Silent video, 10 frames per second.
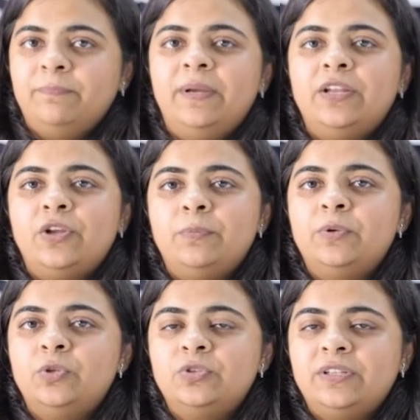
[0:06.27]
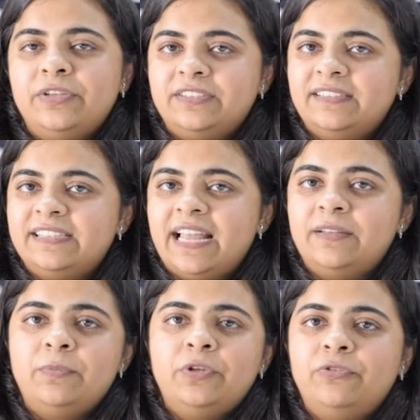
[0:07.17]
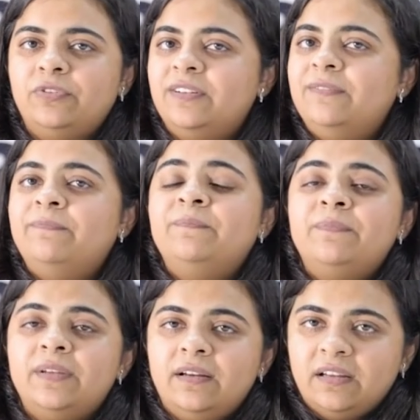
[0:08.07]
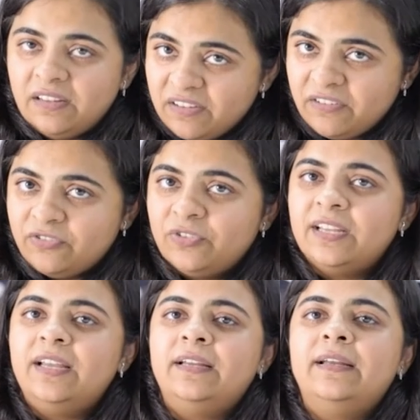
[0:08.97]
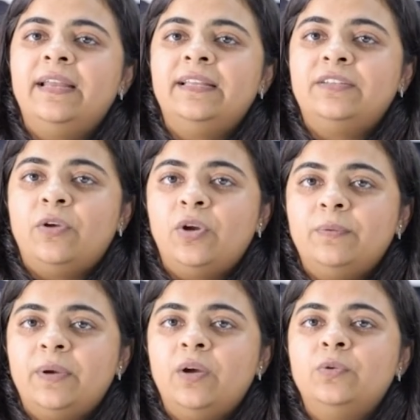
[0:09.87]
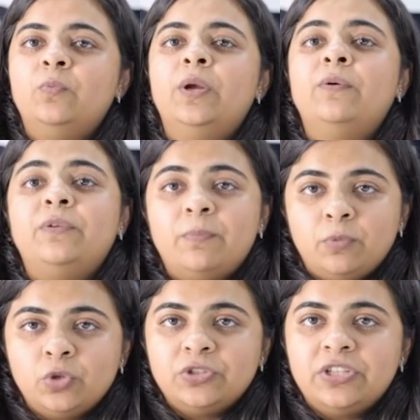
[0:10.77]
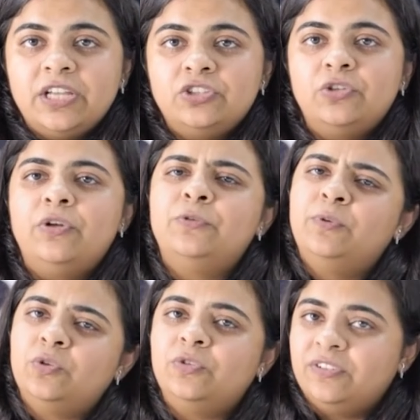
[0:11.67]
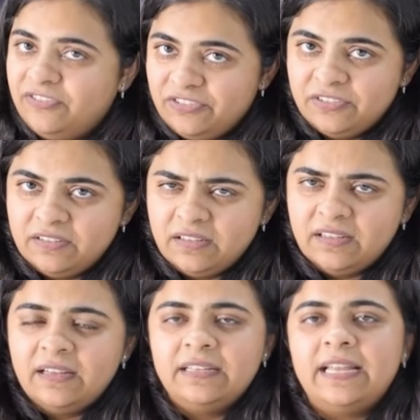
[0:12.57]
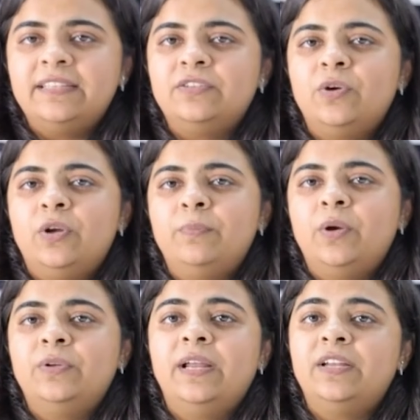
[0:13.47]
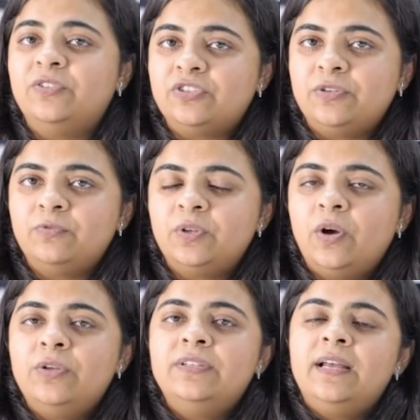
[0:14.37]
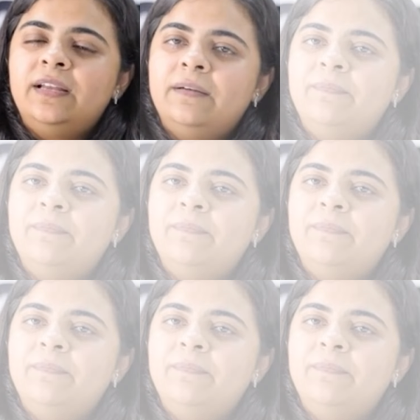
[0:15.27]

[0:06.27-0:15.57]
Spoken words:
major pollutants in the atmosphere. Today, let's talk about one of the most dangerous pollutants. Let's talk about nitrogen monoxide.